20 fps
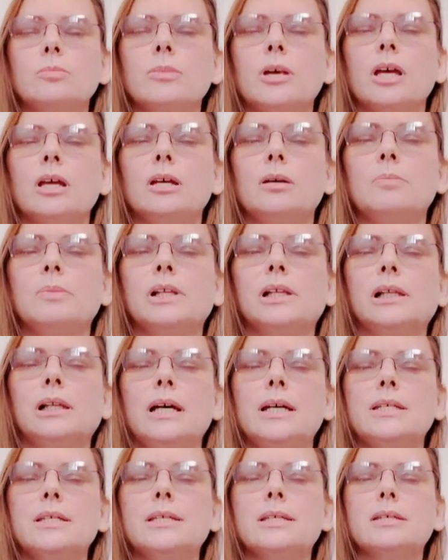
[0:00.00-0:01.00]
any
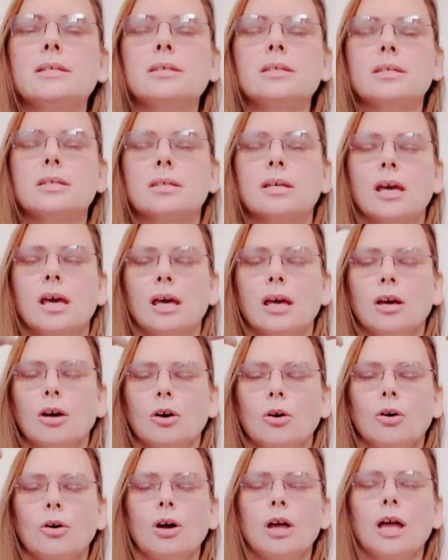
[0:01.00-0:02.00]
places,
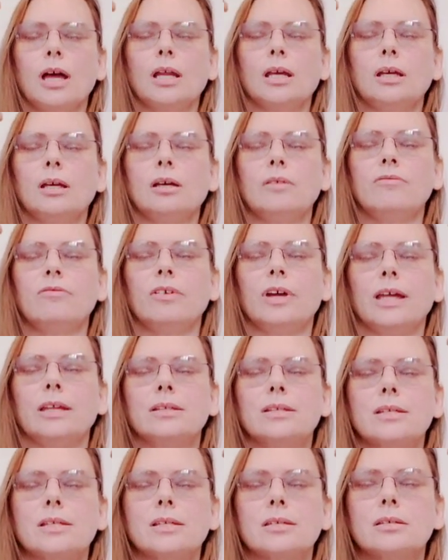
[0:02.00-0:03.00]
any
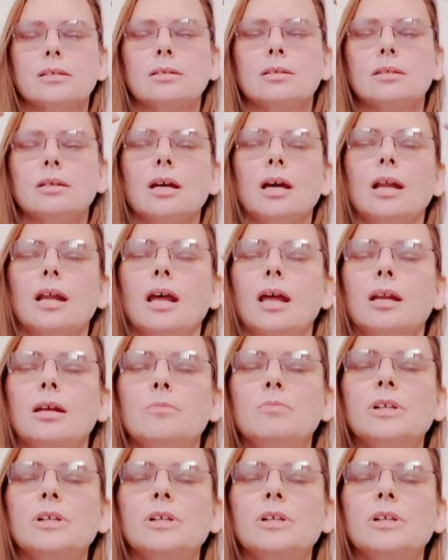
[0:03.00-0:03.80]
events, and any